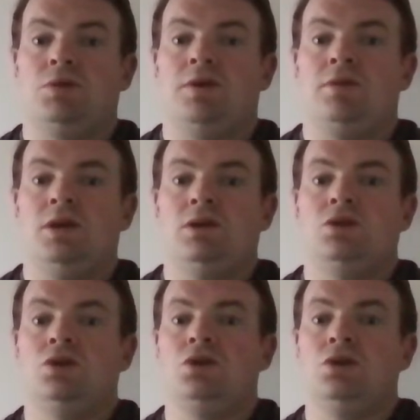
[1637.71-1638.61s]
Whenever you
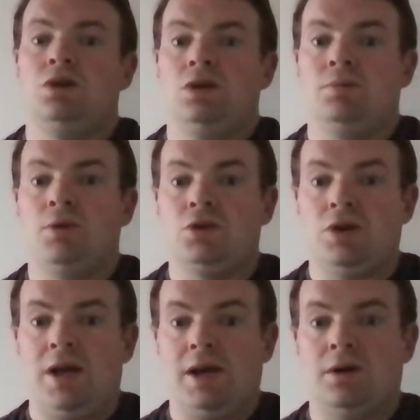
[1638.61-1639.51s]
put
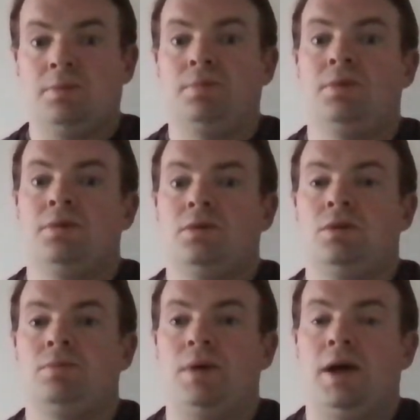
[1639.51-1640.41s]
your leg up
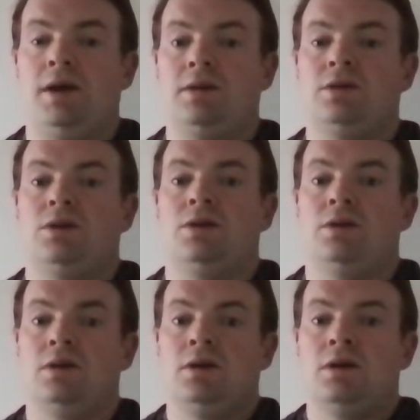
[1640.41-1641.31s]
behind
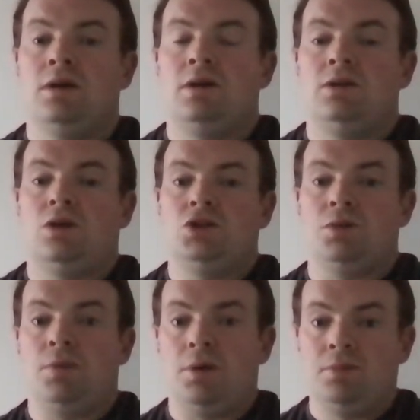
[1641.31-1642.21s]
touch
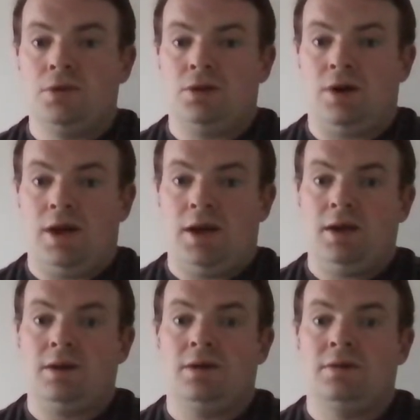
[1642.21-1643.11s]
your bum with your
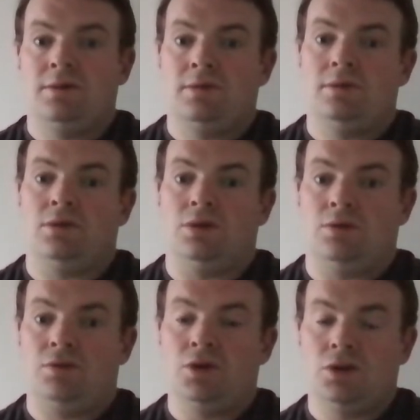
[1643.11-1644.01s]
leg or
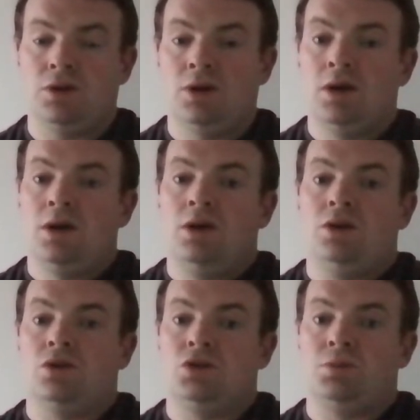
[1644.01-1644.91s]
your foot.
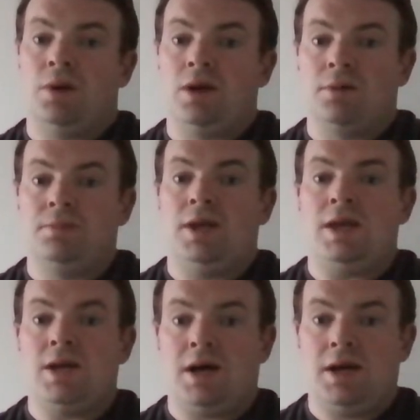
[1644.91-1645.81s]
You also bring up
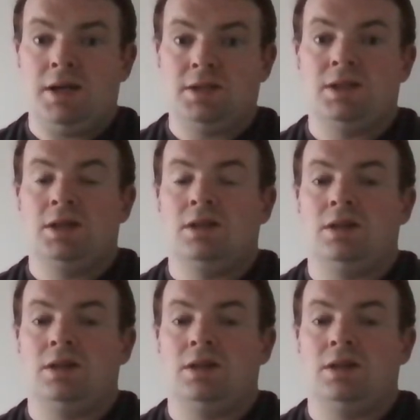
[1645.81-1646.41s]
knee highs.